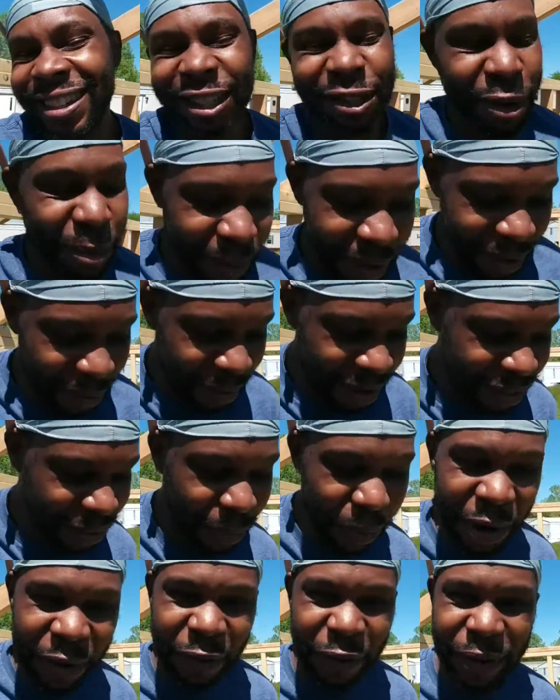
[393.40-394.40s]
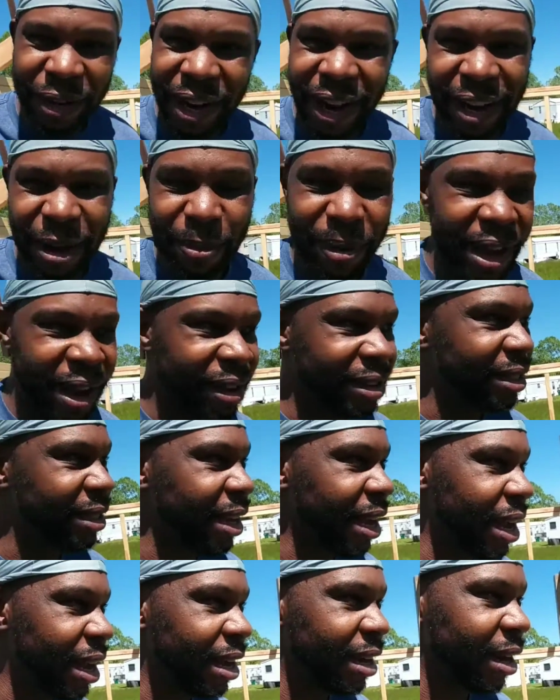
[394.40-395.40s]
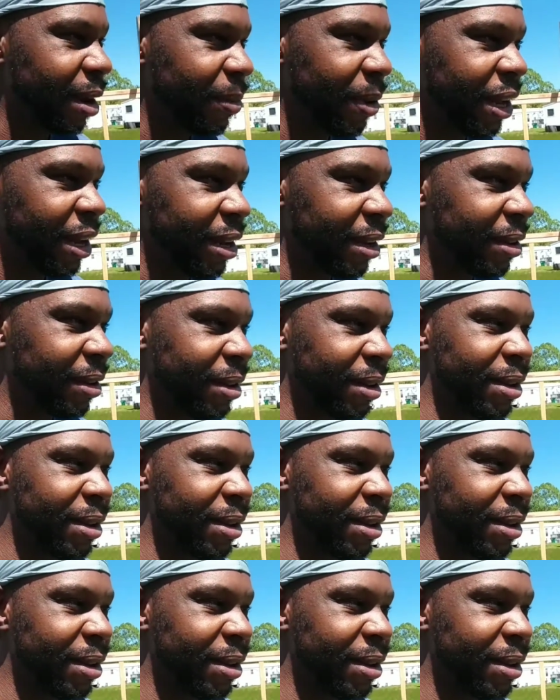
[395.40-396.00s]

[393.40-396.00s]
It's a wonderful day to be outside. I mean,